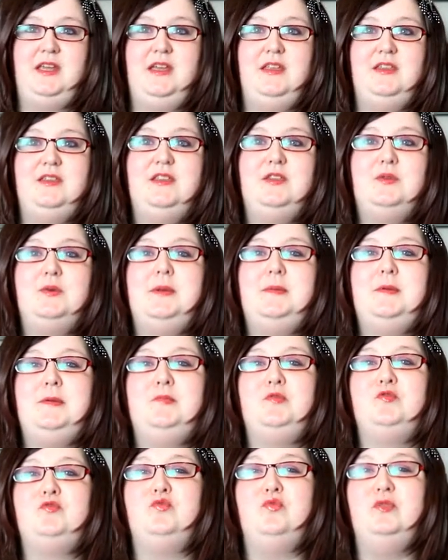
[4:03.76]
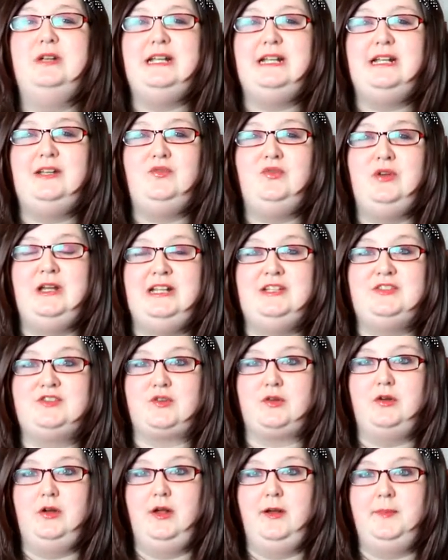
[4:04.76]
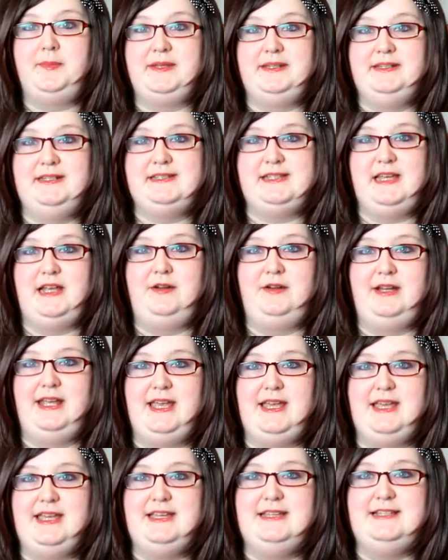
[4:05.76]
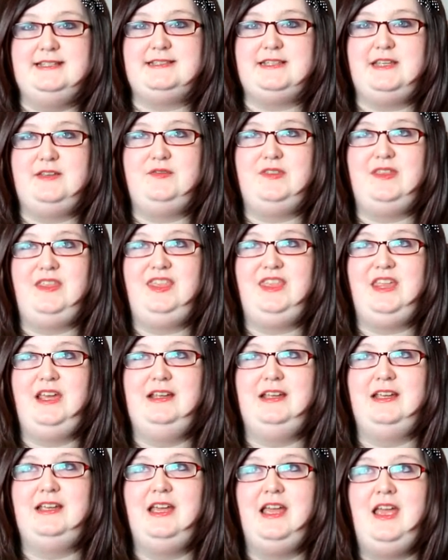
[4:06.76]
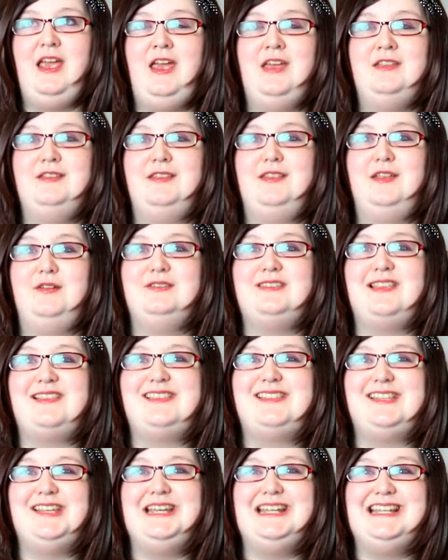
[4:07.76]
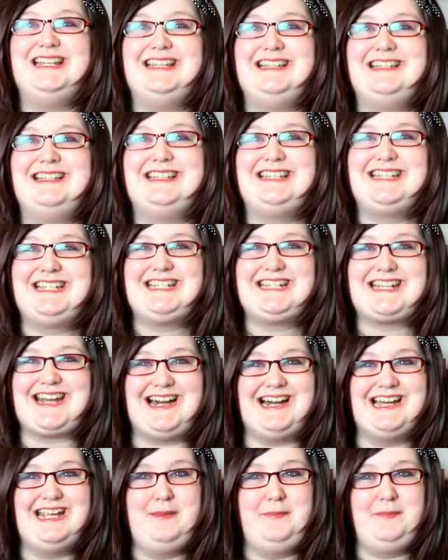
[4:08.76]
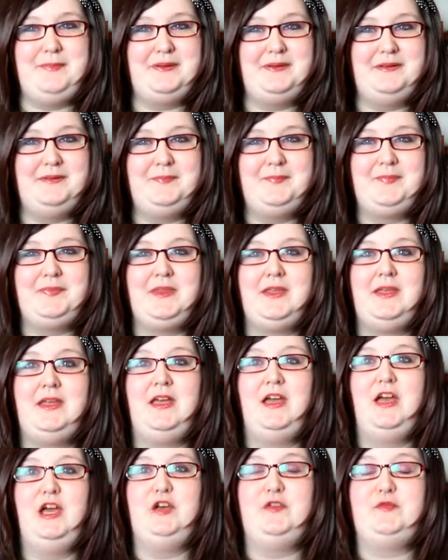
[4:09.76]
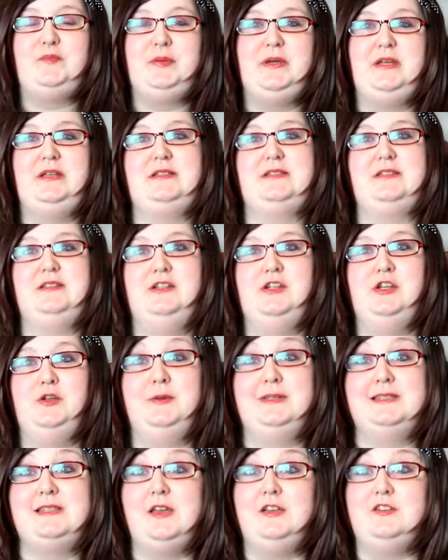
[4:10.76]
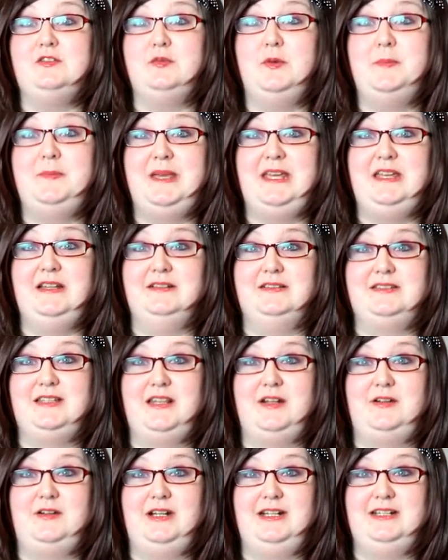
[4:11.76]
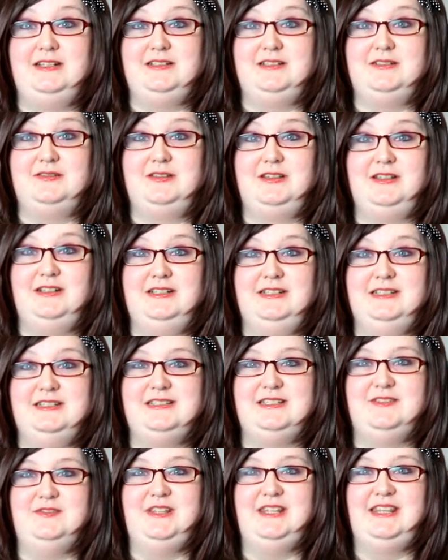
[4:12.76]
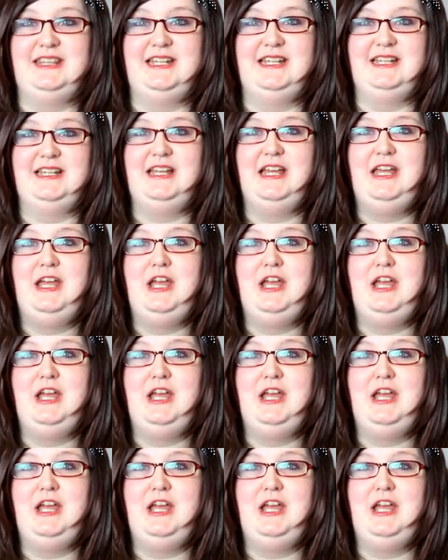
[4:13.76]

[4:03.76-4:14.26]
The other way people really, really screw up in this area is if they think that there is a certain type of person who is going to appeal to their ideal clients if they think